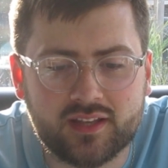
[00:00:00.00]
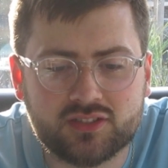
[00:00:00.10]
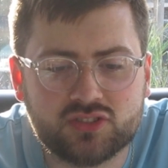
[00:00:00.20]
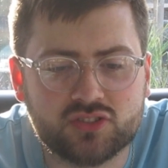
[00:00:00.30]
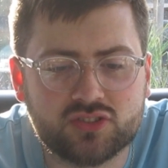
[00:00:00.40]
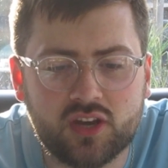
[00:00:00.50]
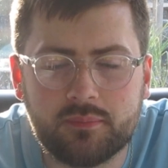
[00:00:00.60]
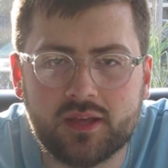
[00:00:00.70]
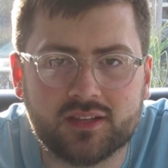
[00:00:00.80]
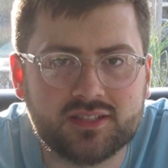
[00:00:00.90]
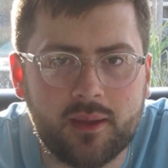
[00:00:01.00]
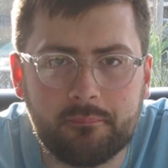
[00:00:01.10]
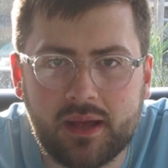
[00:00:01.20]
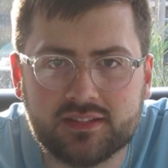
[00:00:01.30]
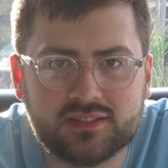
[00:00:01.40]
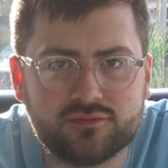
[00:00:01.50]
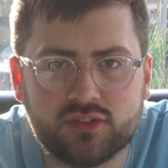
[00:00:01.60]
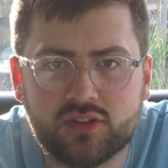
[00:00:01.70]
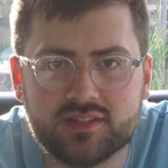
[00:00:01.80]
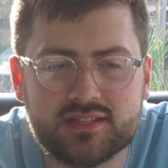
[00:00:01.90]
It's just going to be us getting bantered for
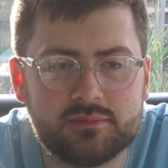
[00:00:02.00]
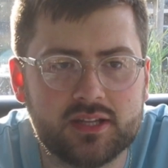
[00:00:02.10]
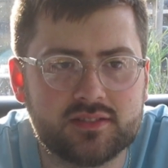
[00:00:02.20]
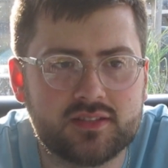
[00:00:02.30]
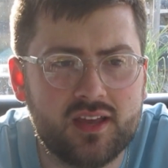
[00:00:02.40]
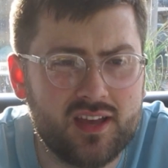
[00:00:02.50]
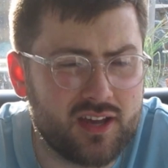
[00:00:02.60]
90 minutes.